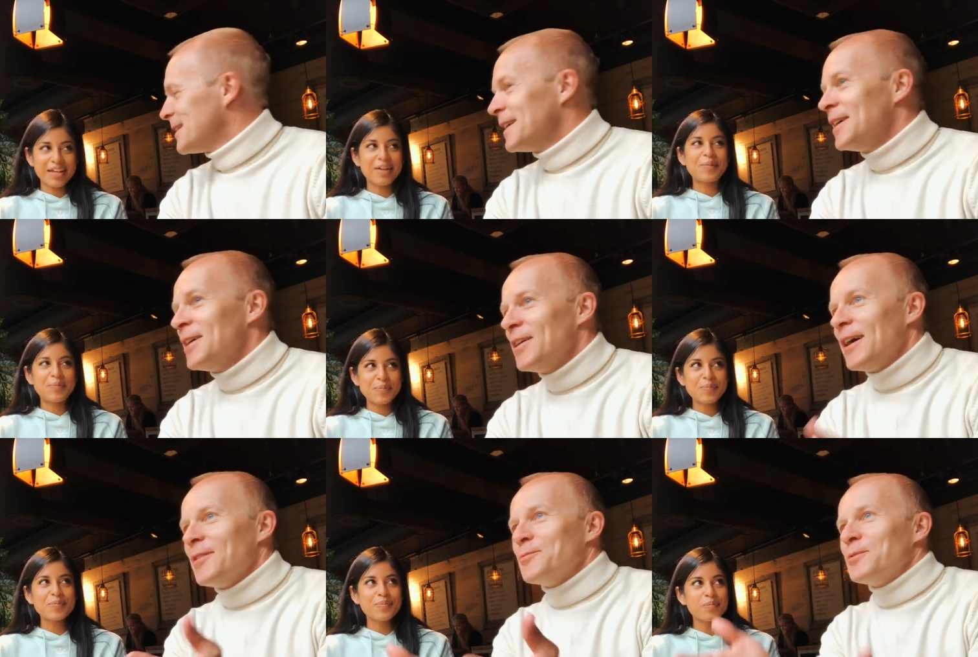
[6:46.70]
Speaker 1: Yeah.
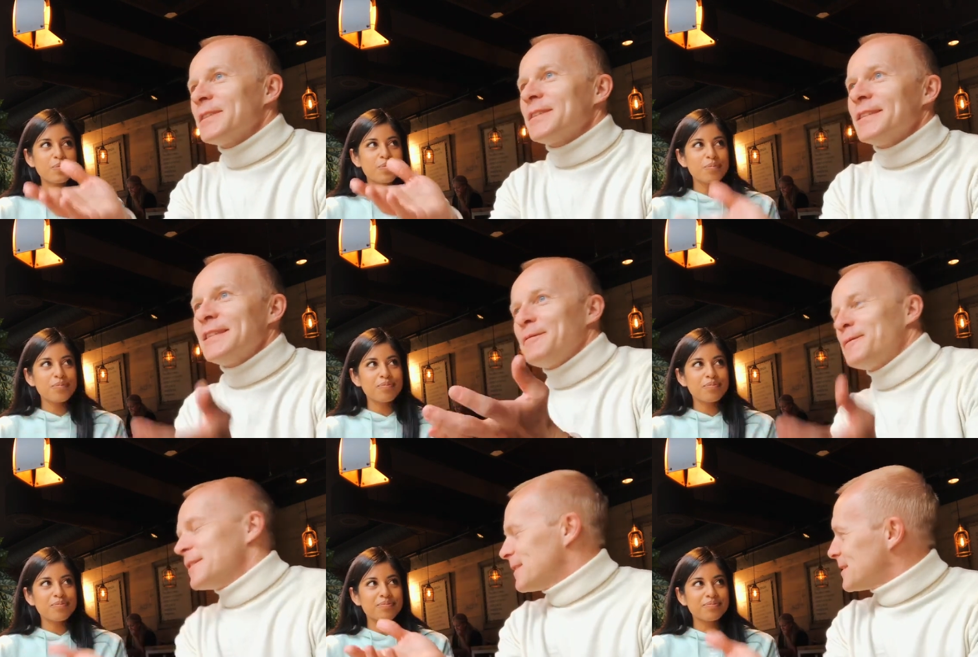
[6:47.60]
What's the
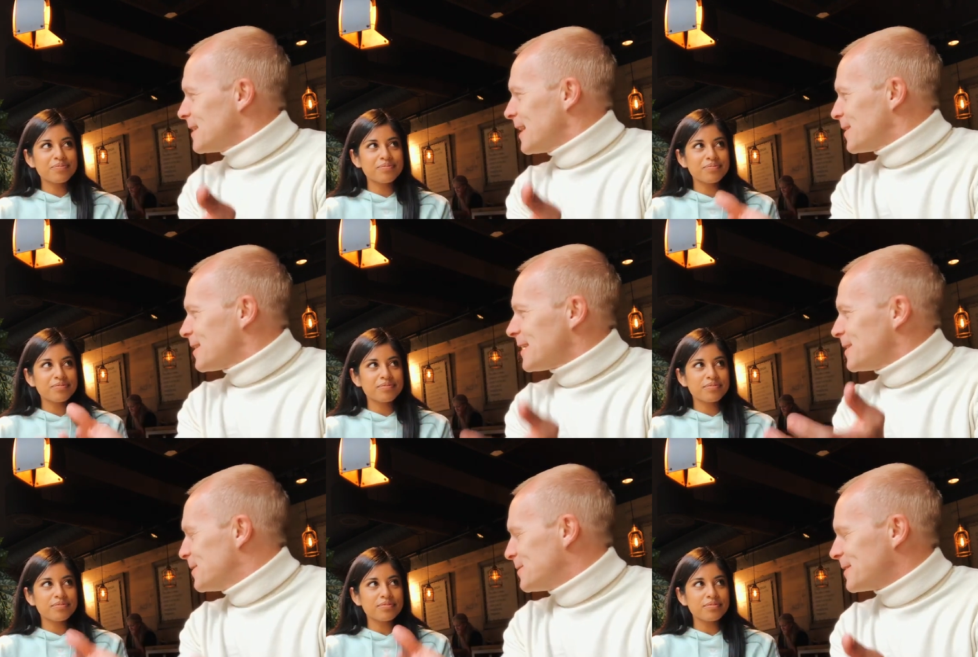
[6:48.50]
difference? Like,
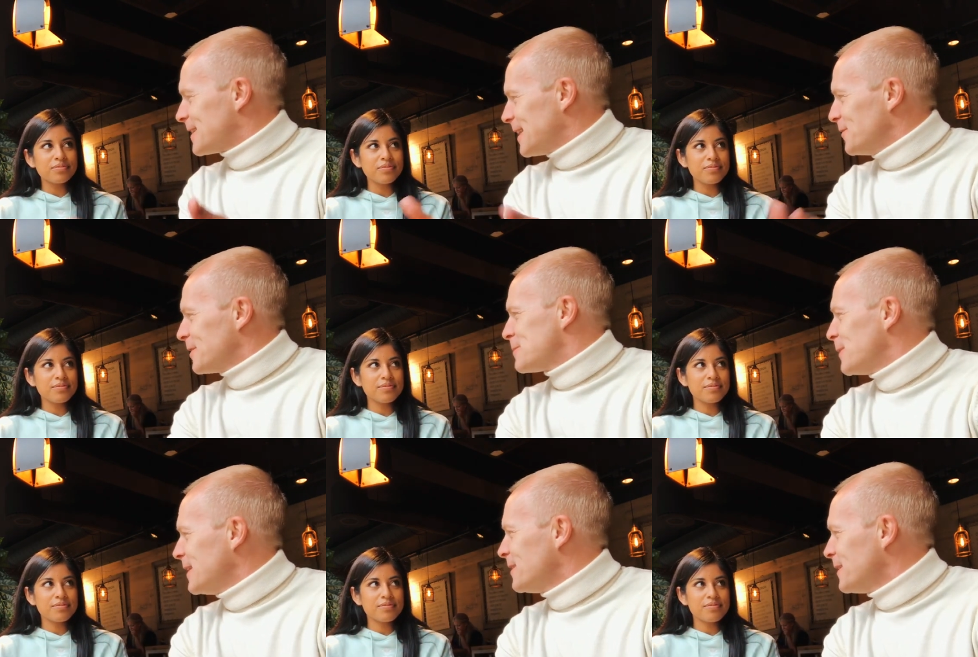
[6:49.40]
can you
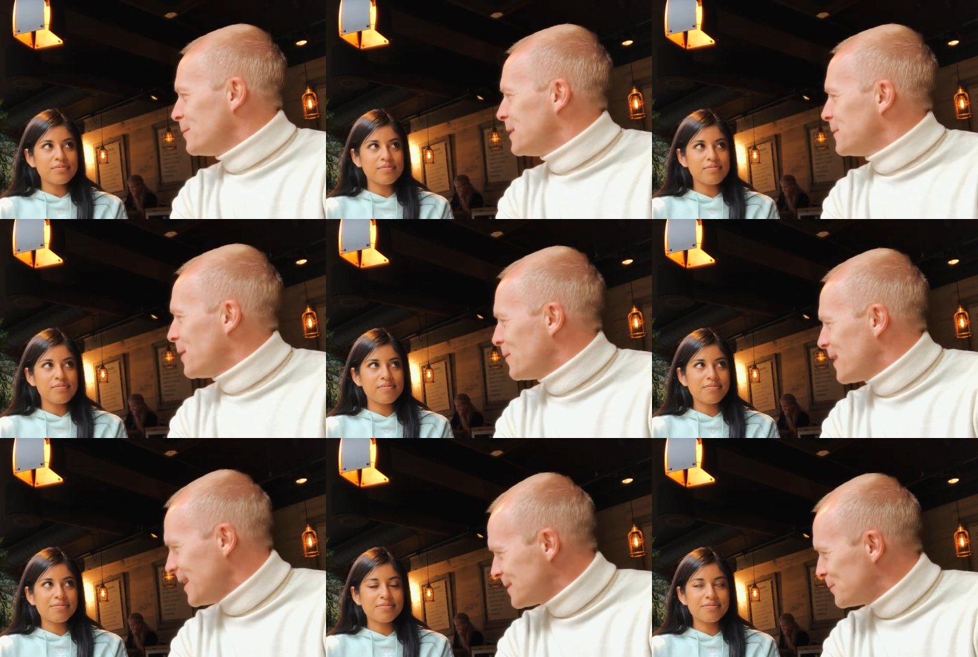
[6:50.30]
explain a little bit about
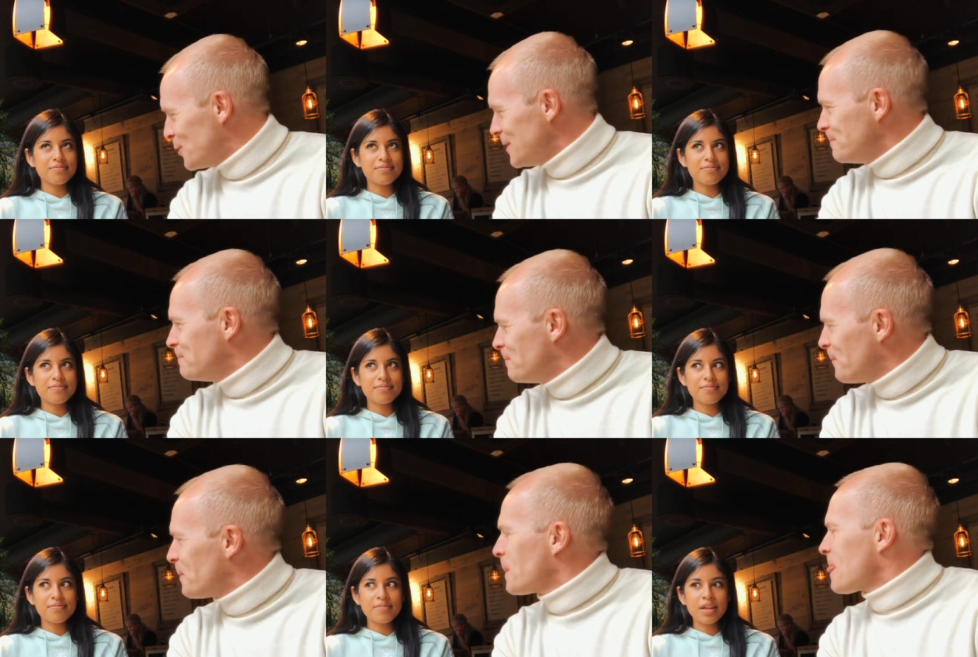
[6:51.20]
that more?
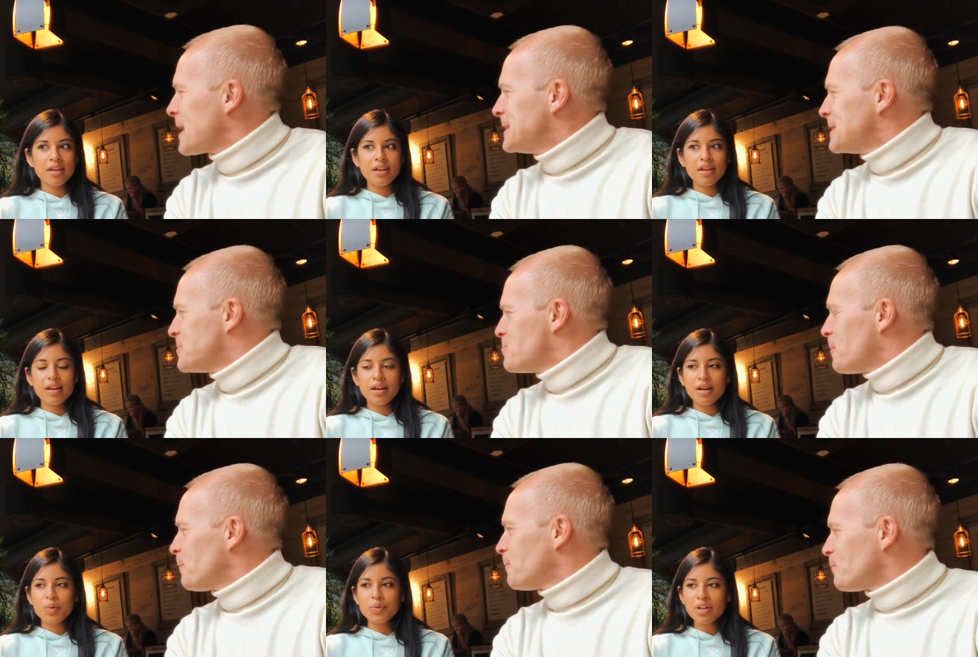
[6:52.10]

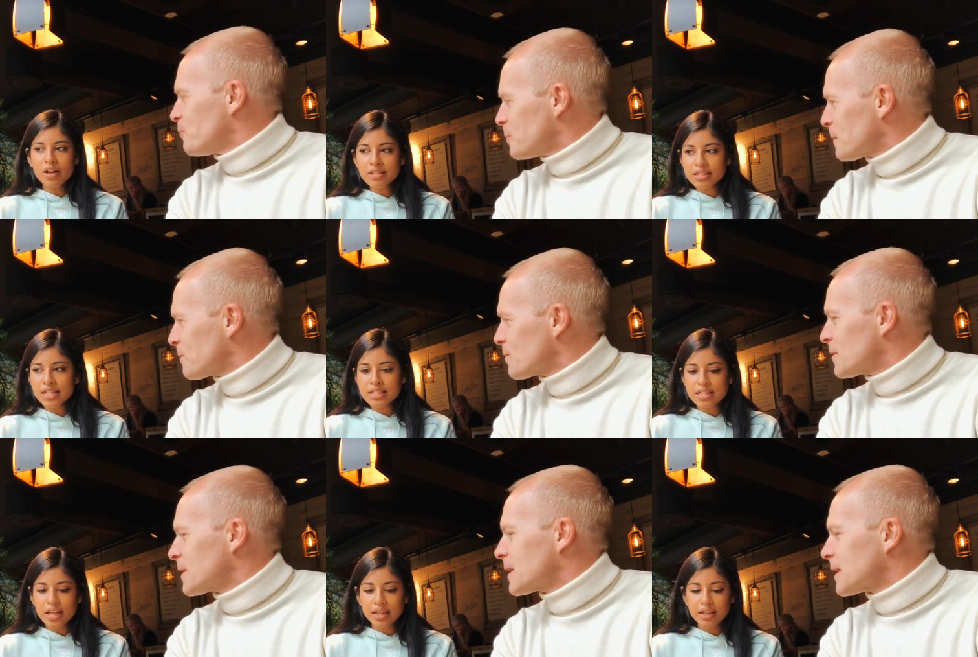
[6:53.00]
Speaker 2: Uh, well, honestly,
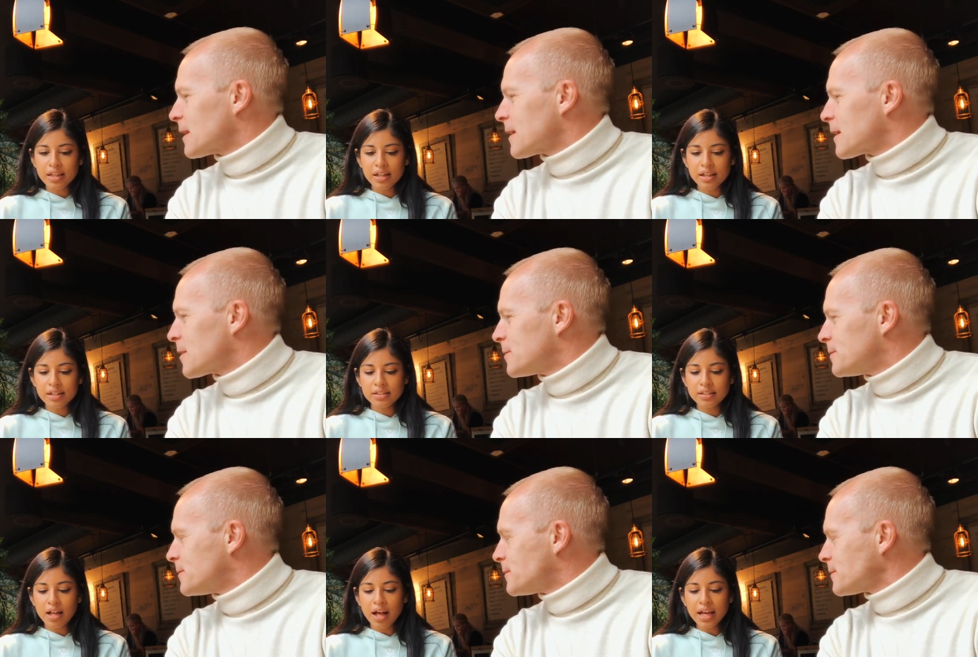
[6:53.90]
it's like uh,
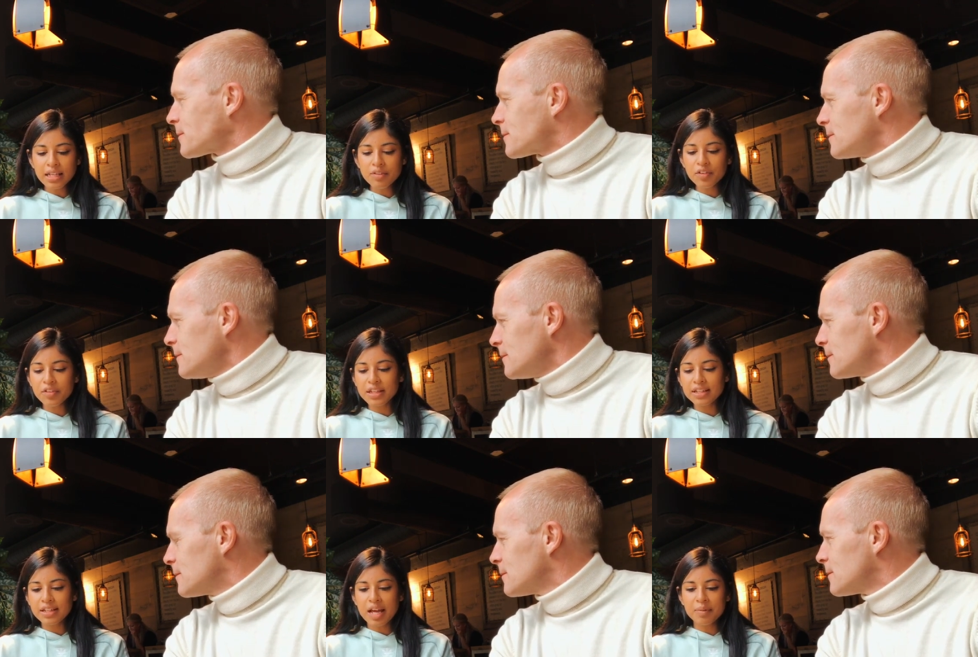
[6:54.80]
I never think
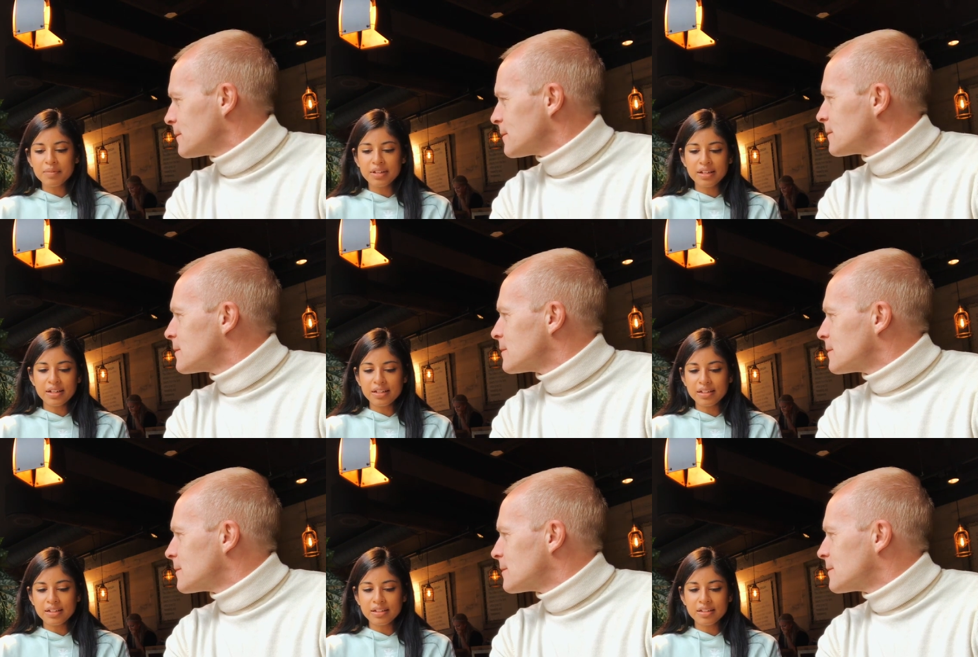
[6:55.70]
that I'm the
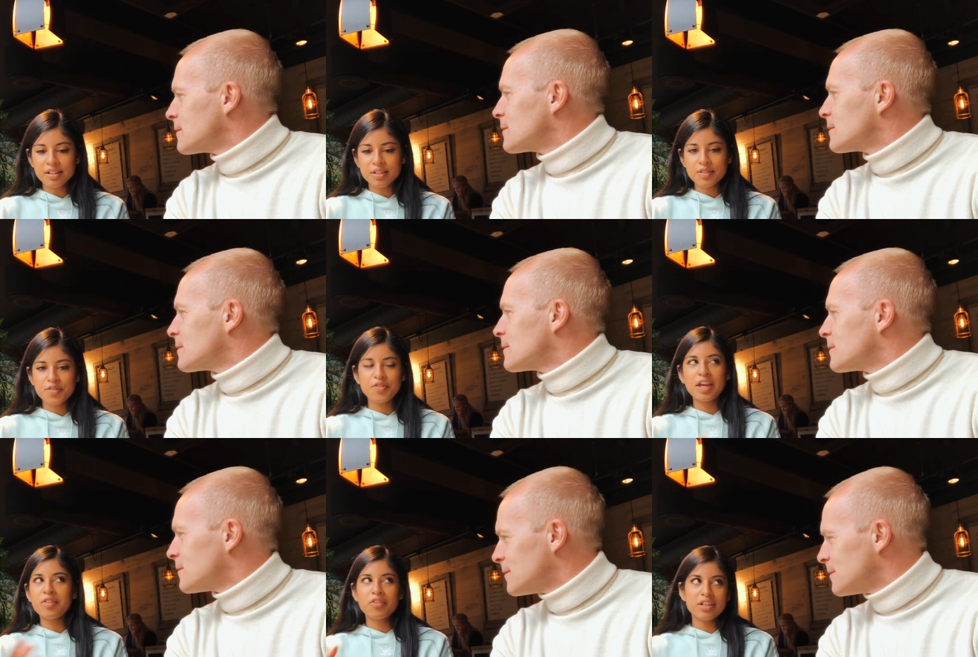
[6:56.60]

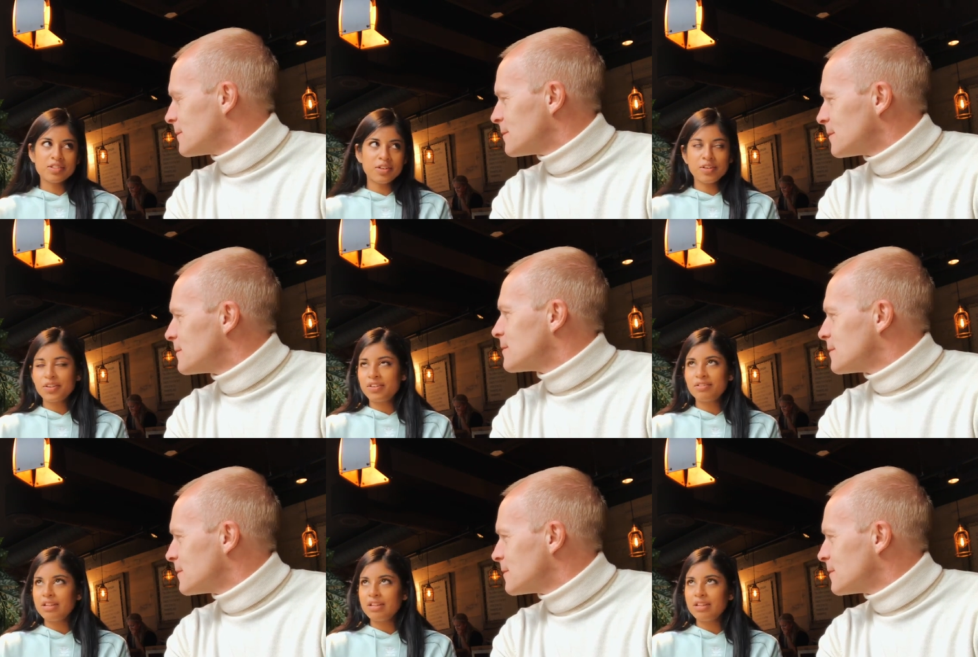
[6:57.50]
favorite or